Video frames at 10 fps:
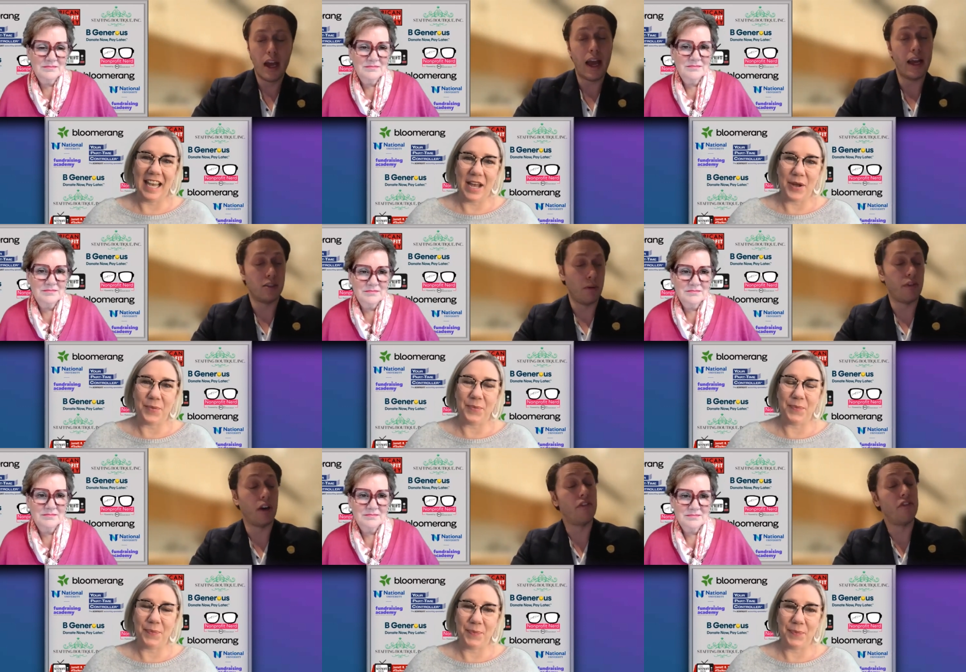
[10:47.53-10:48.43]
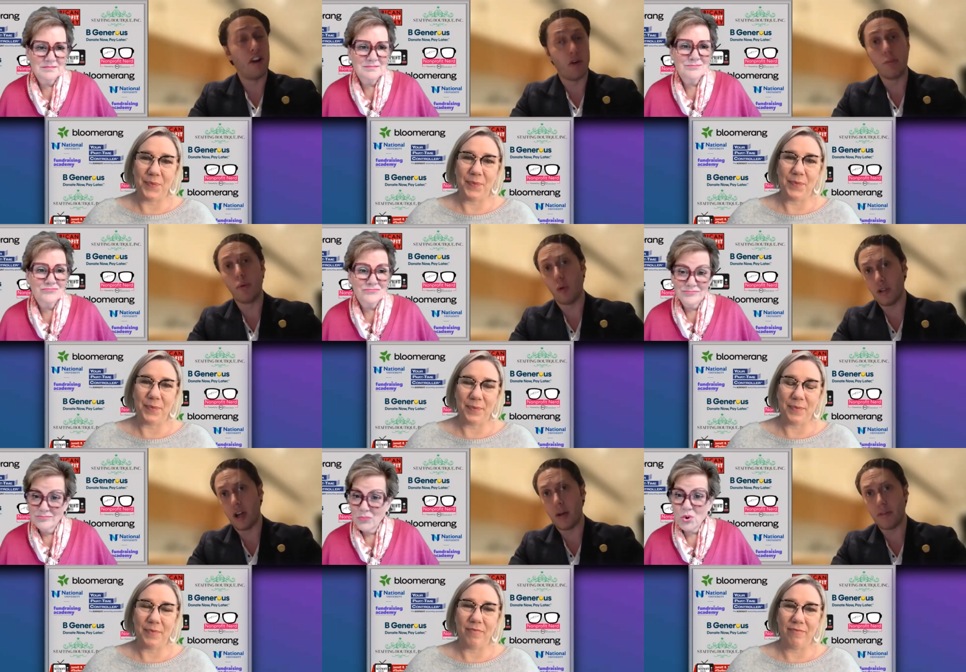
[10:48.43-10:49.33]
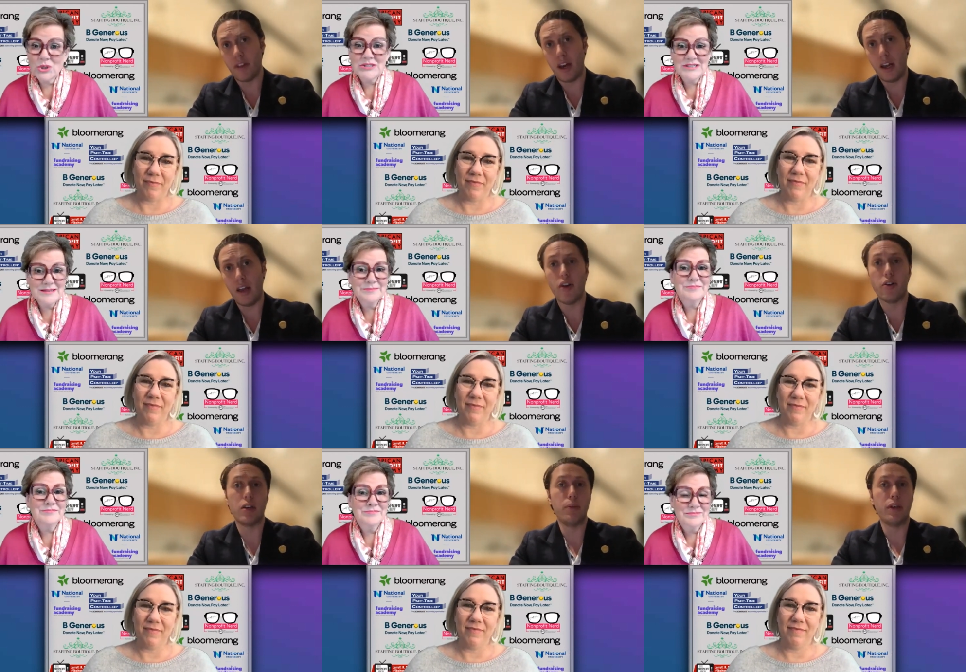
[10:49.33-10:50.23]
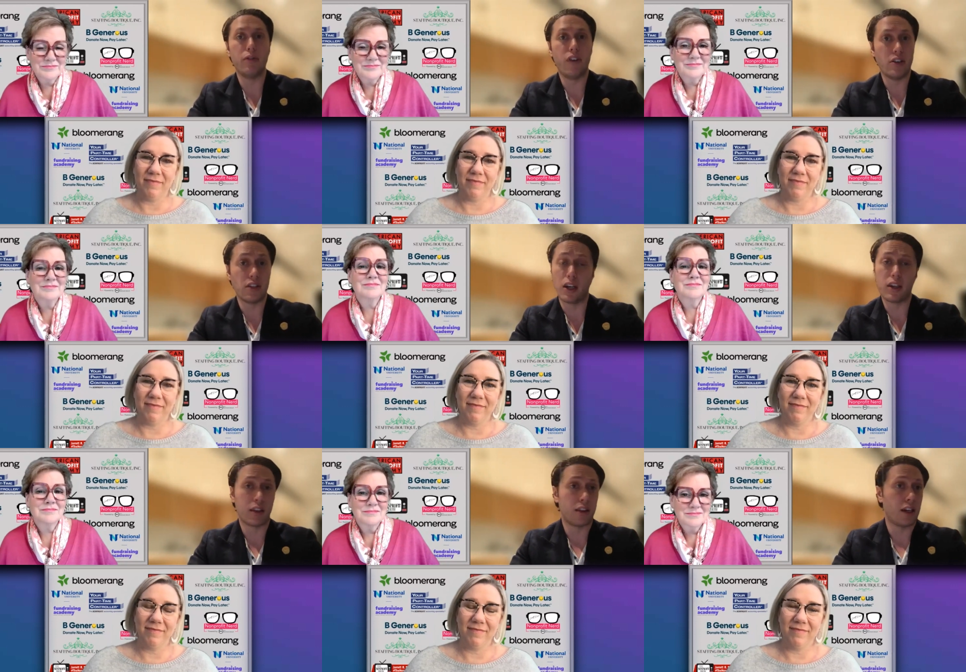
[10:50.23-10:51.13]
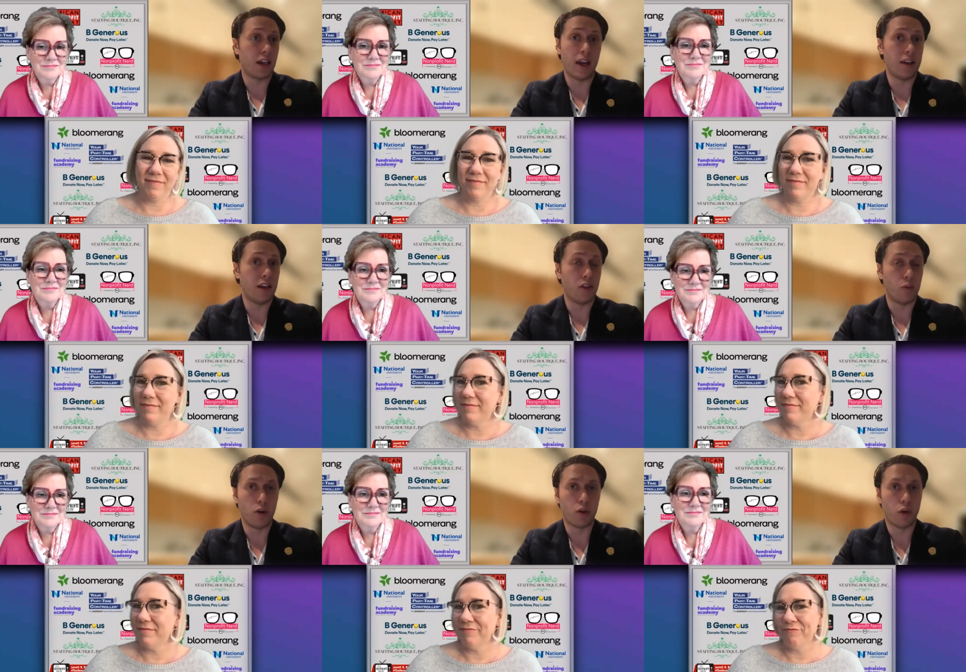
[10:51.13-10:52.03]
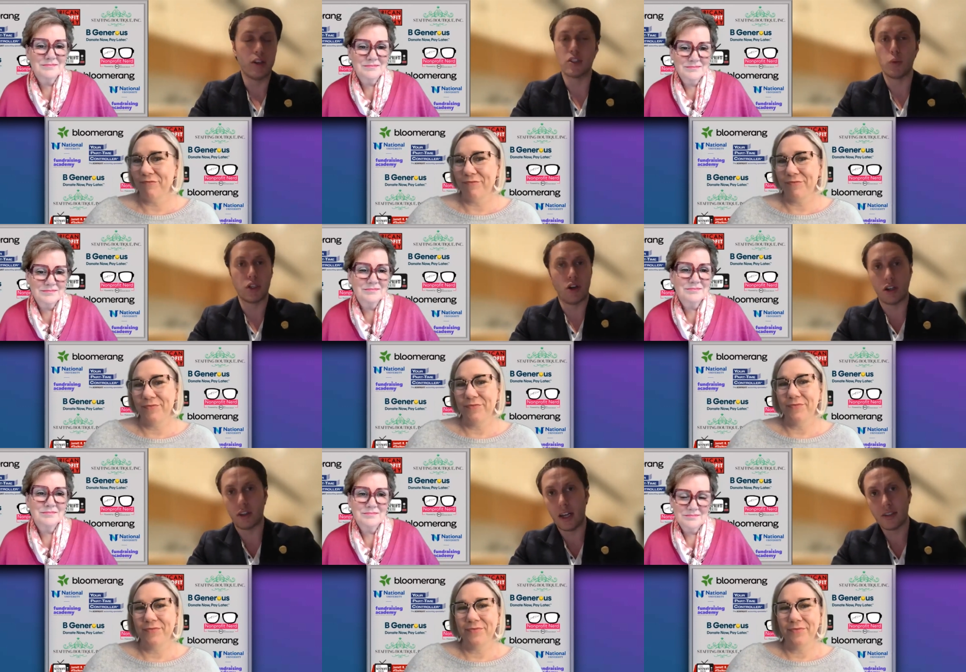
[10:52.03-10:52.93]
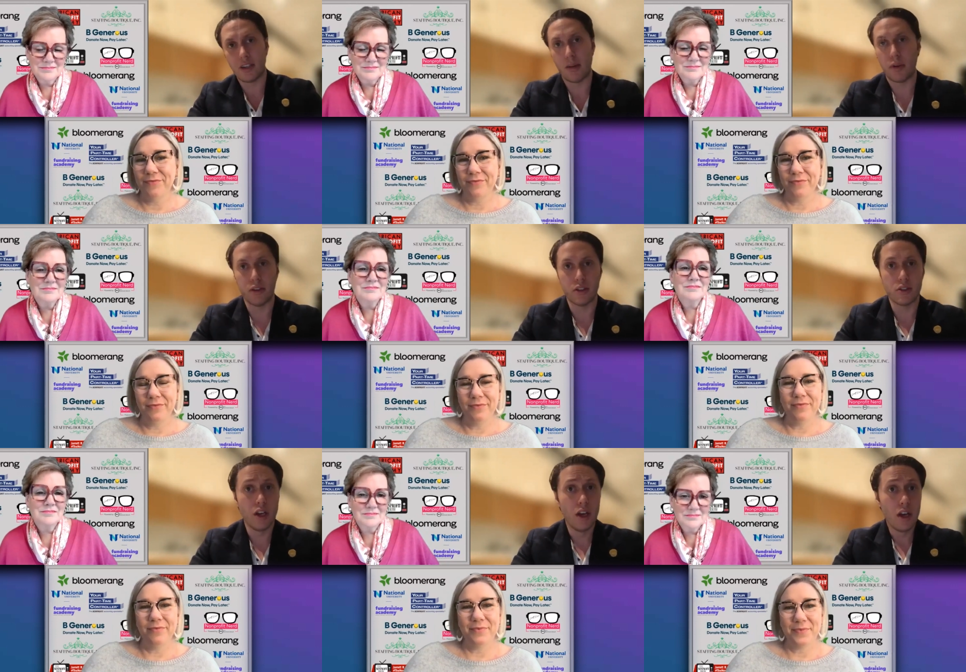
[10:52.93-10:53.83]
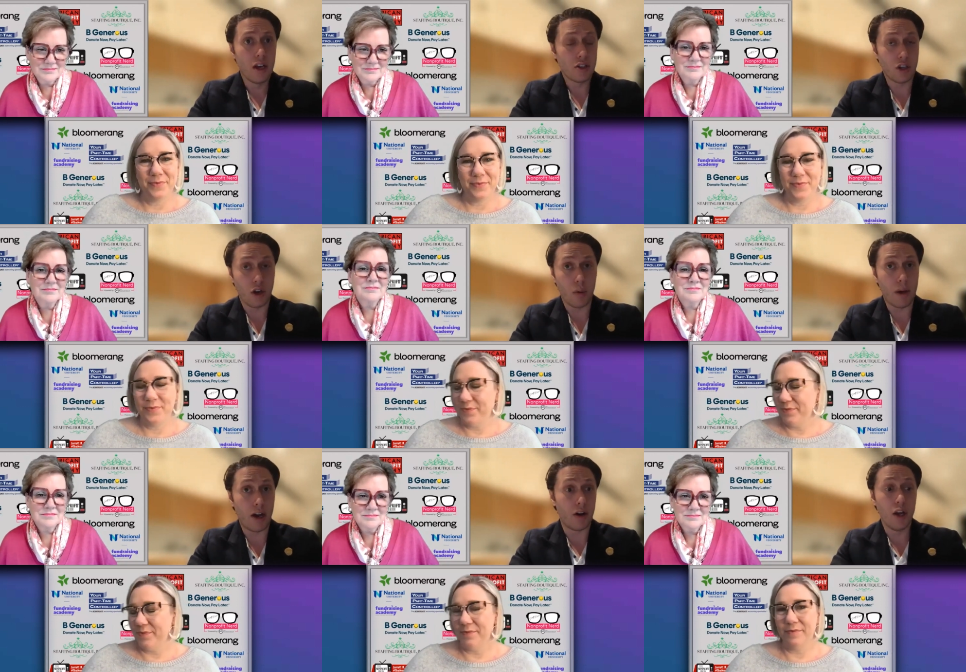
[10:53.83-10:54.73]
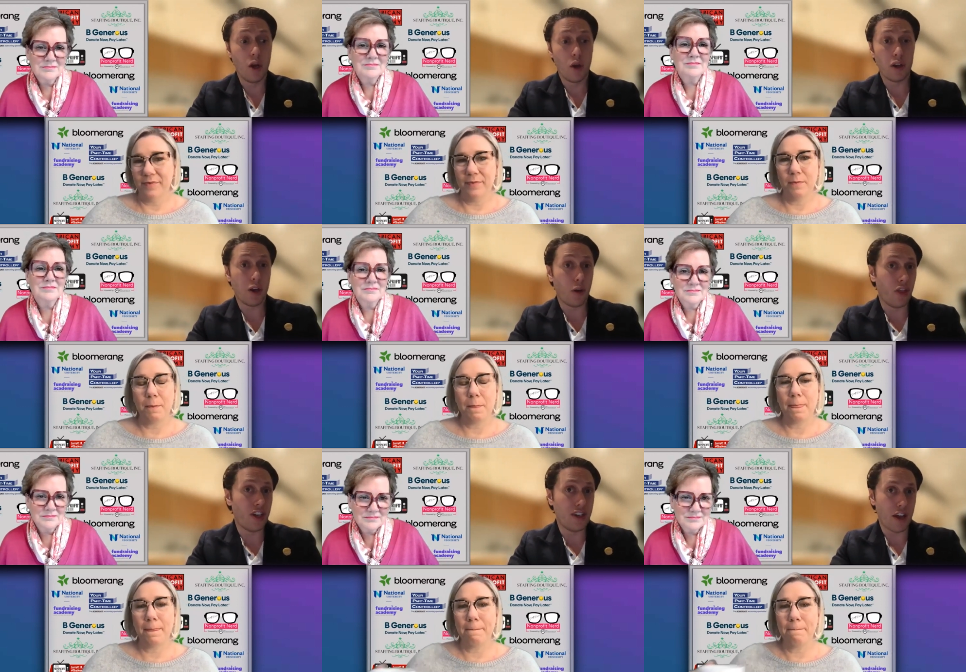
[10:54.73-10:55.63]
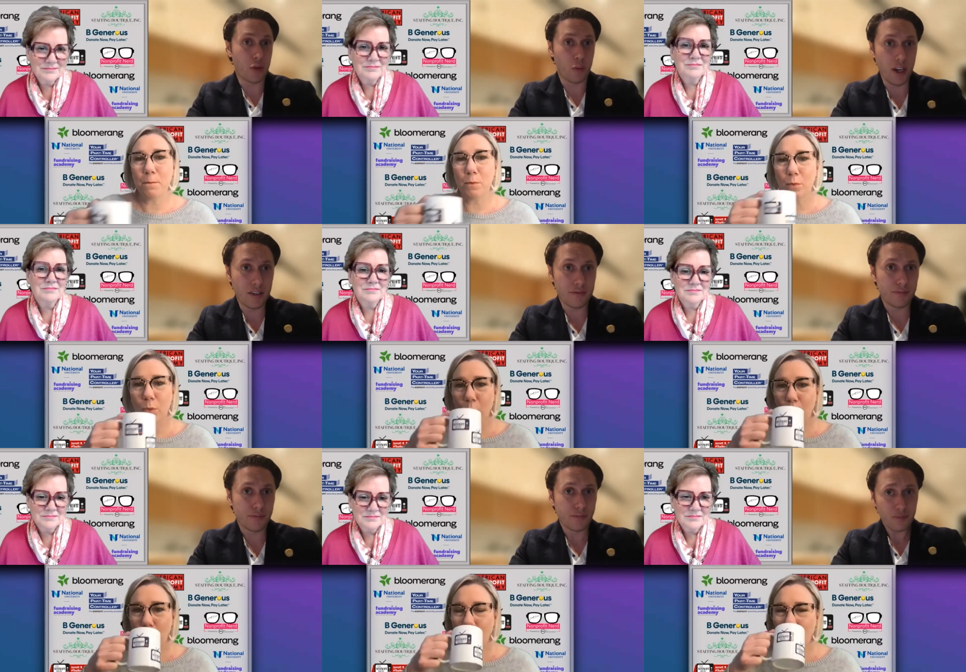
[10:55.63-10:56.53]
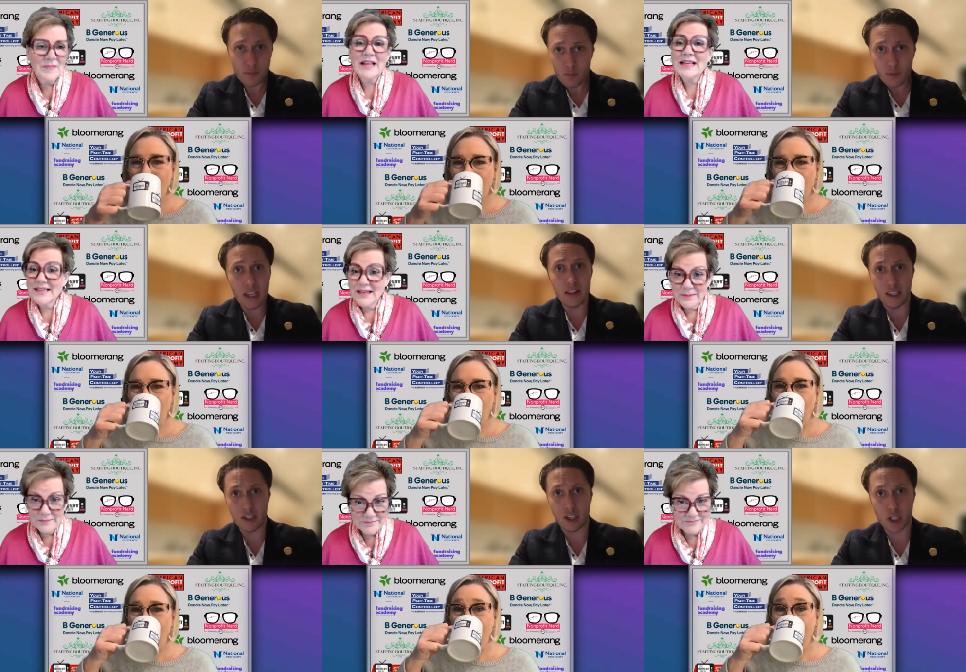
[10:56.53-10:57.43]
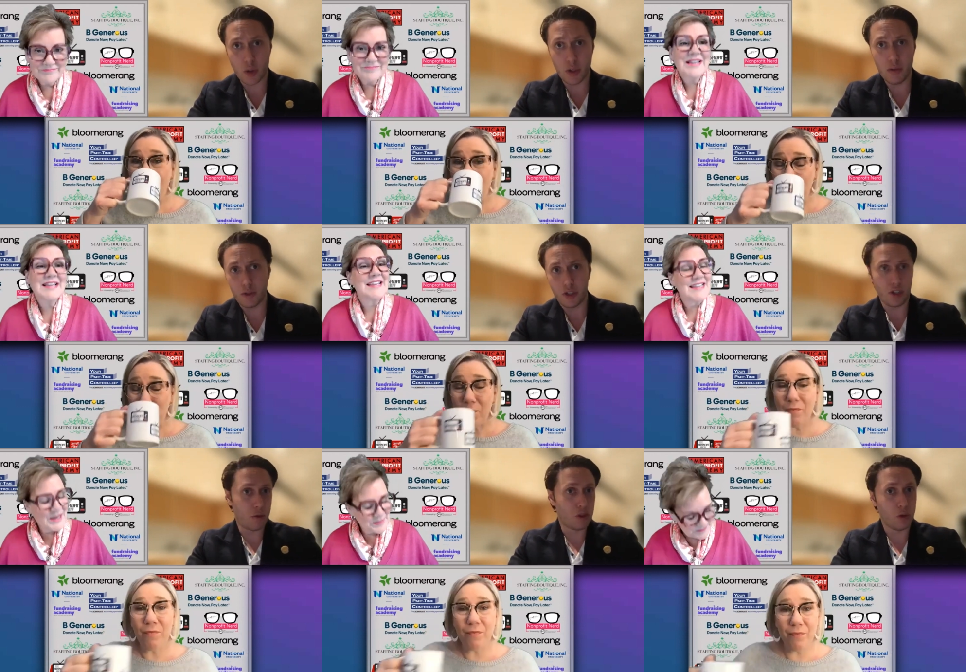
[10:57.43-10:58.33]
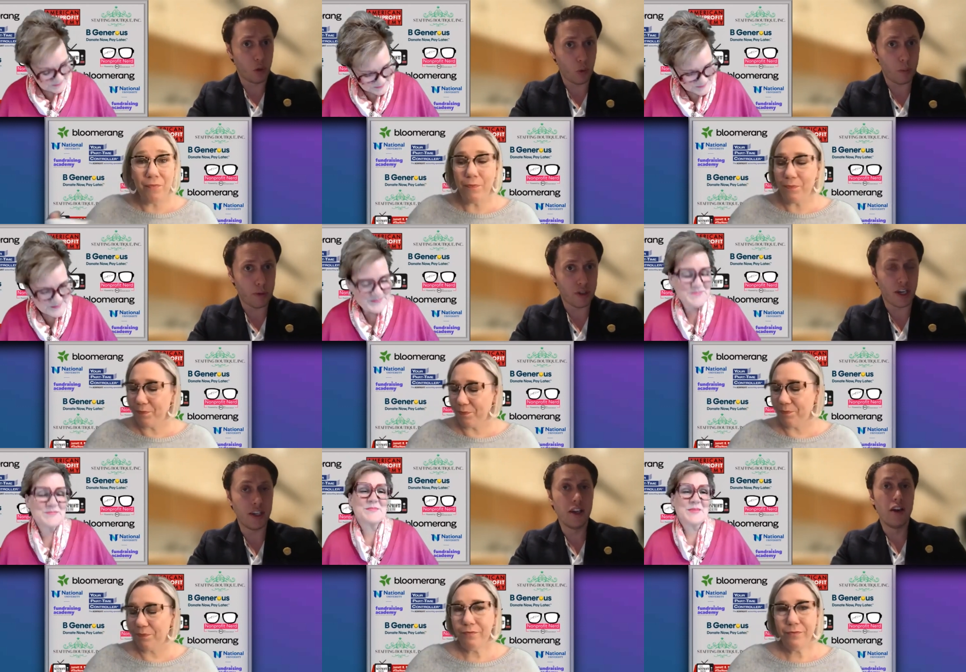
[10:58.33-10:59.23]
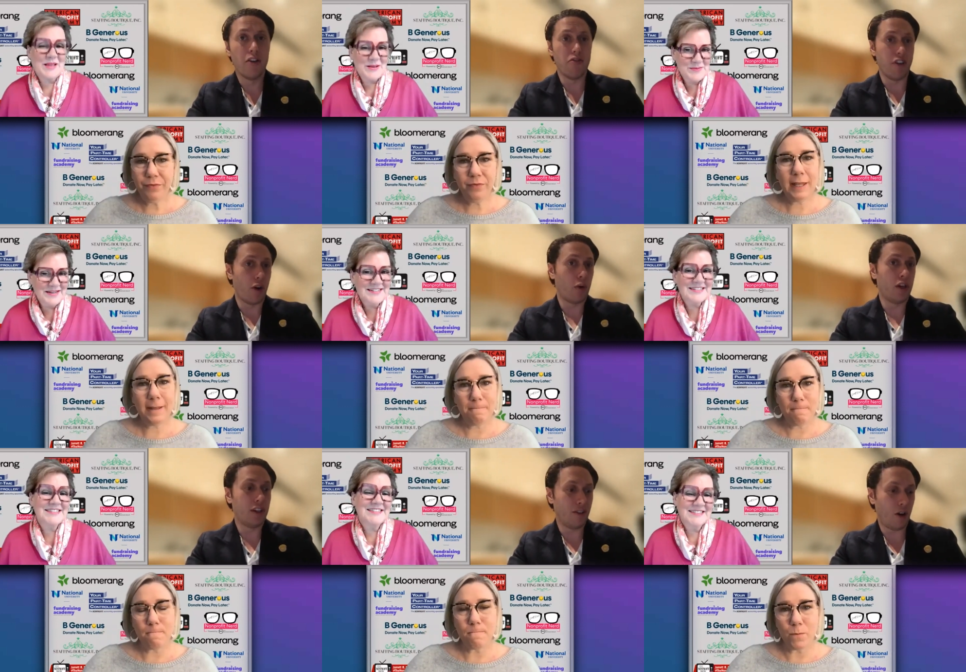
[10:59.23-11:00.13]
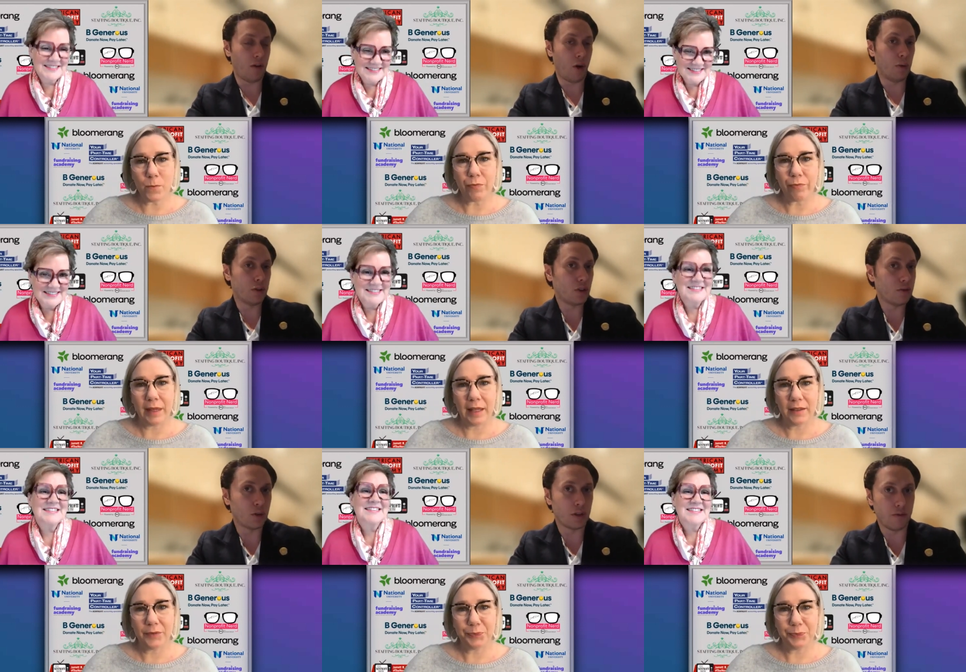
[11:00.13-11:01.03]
Speaker 1: and some have done a very poor job of that. And they're going to be facing a kick the can down the road crisis. We talked last time on this show about you know the death rate in this country, which is you know two three percent, very almost sort of